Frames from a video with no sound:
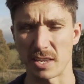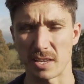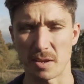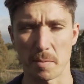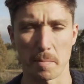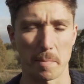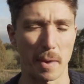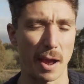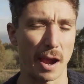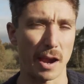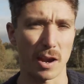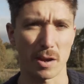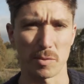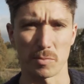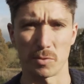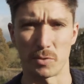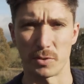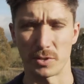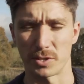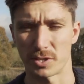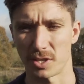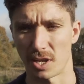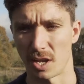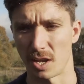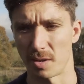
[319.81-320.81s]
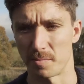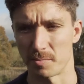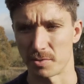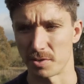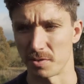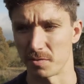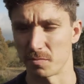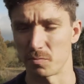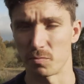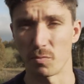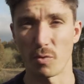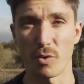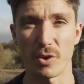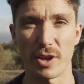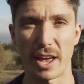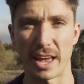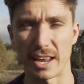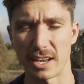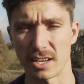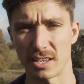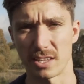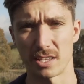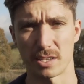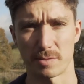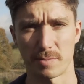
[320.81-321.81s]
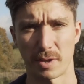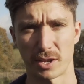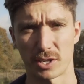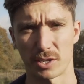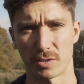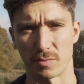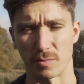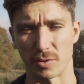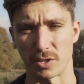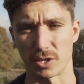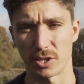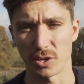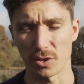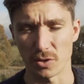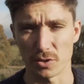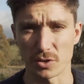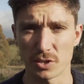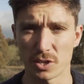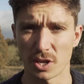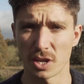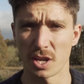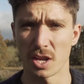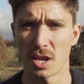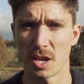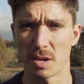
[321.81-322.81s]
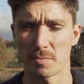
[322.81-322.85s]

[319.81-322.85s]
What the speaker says: comparable in terms of what end of the spectrum we use,